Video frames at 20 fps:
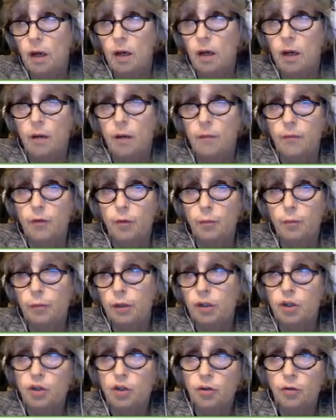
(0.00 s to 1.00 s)
Your
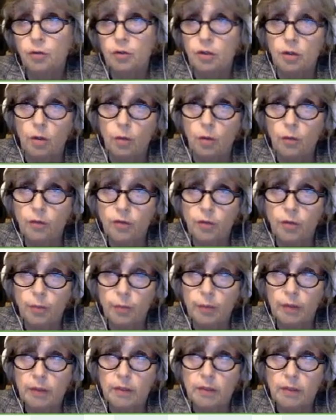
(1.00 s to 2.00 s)
blood sugar is all over
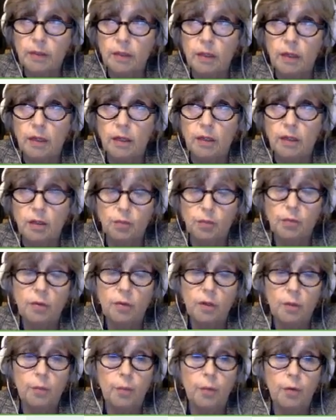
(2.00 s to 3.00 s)
the place. It's
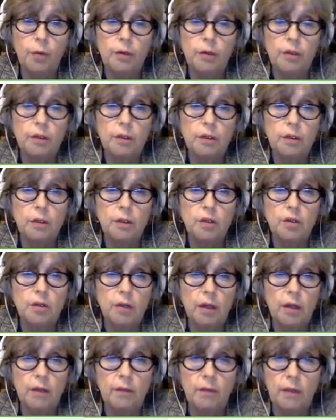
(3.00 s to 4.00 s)
really important
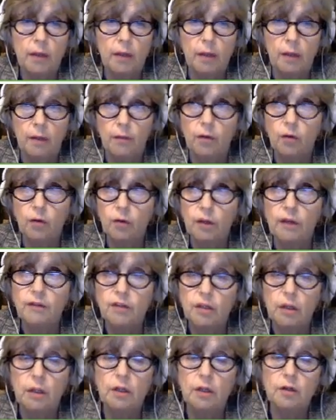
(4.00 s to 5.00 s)
to get your
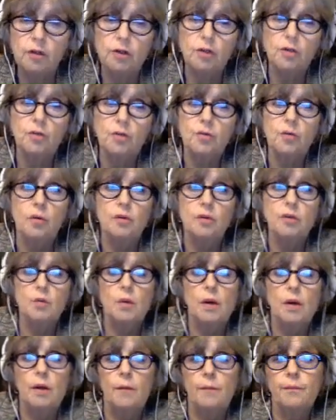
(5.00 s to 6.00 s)
lifestyle under control
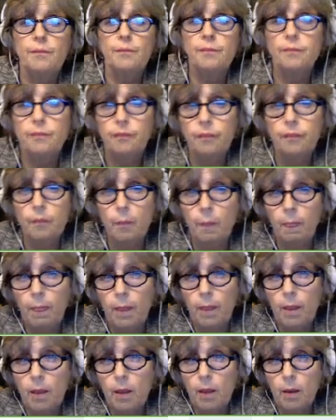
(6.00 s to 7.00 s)
as well.
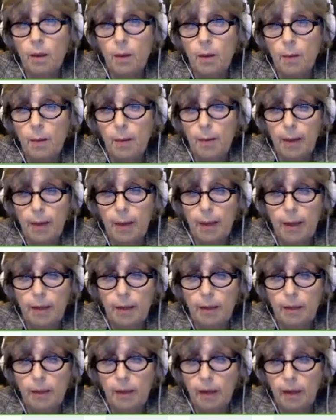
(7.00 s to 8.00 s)

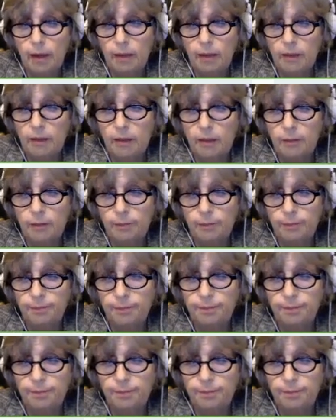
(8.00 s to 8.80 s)
Okay, next.